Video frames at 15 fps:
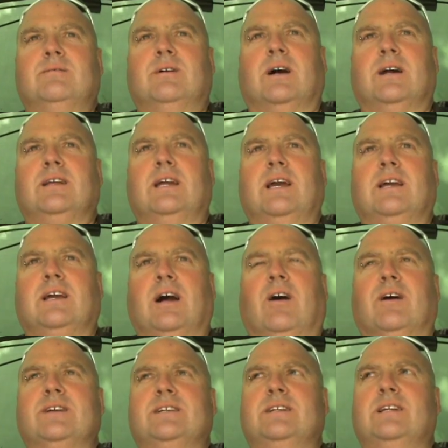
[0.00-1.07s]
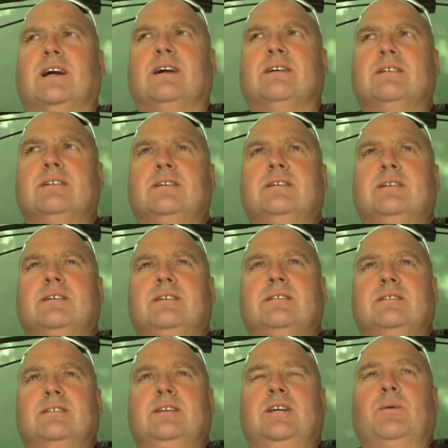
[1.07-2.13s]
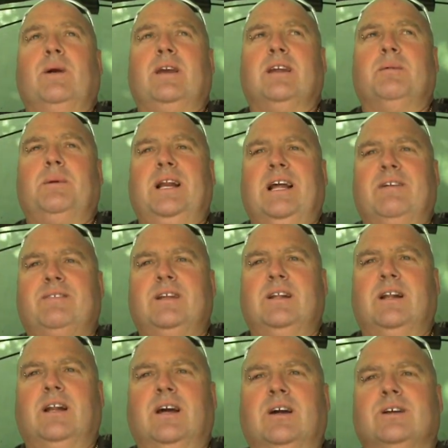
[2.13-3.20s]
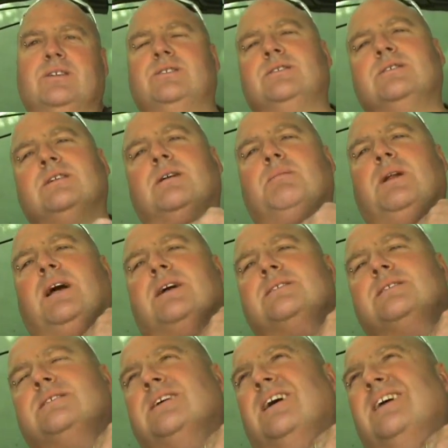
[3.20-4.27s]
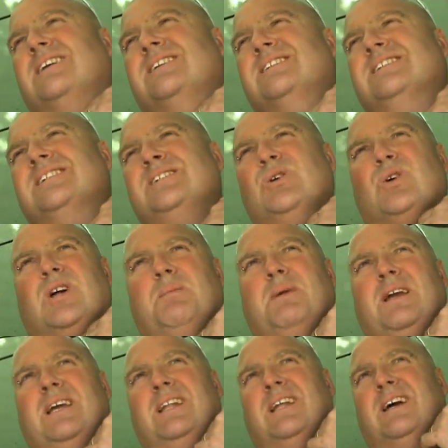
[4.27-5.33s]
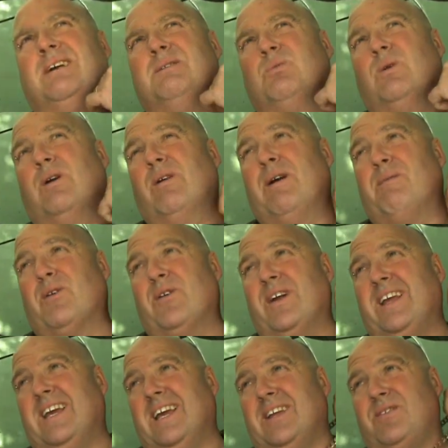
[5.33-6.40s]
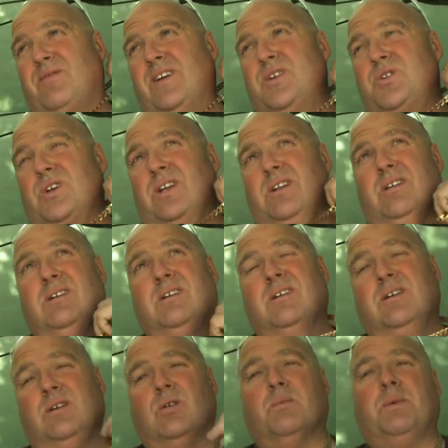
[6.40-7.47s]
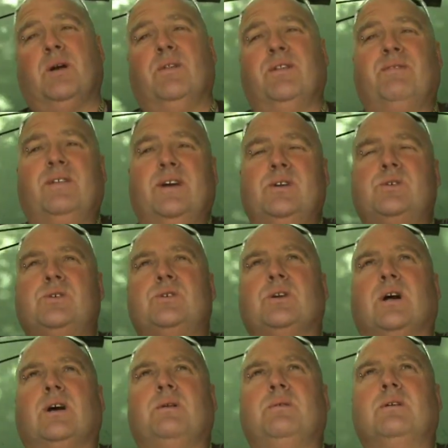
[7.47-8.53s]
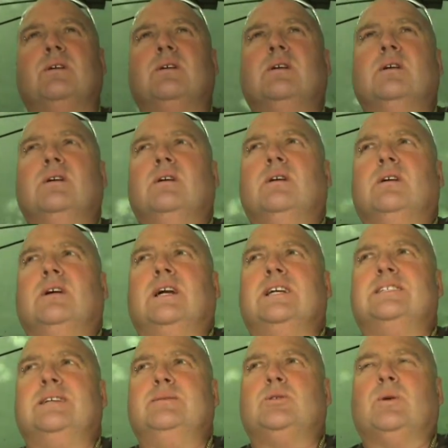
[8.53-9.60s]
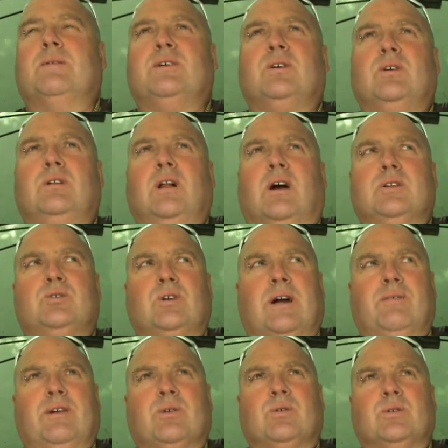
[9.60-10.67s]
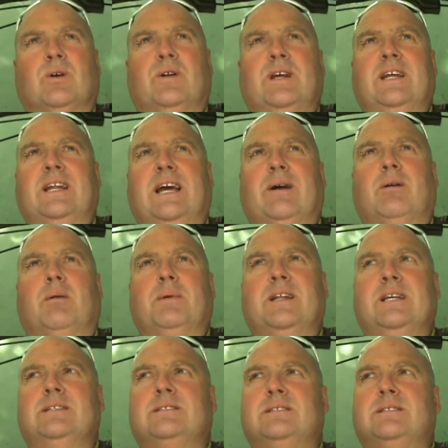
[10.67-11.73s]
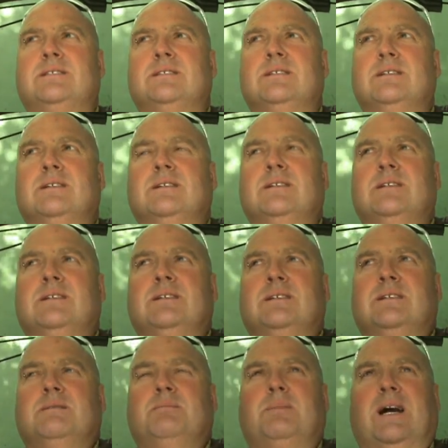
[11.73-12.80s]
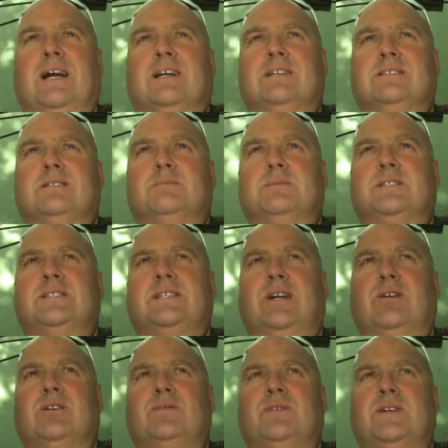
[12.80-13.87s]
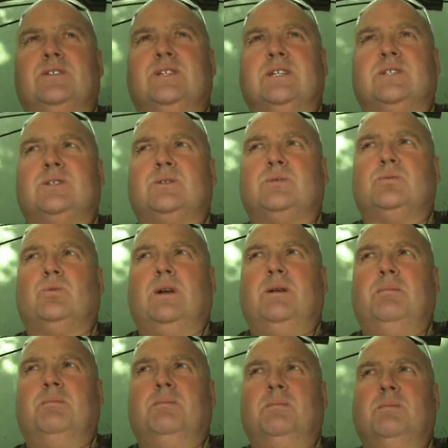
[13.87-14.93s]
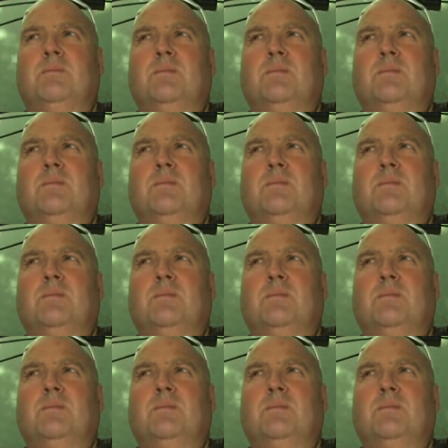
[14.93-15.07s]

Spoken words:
right, yeah, guiding you, you ain't going to be left in the lurch. And plus, you're going to be in wherever he is fishing, you'll be on the fish. So he seems to have a good like track record on here now. I mean, he's bagging some serious fish. This swim,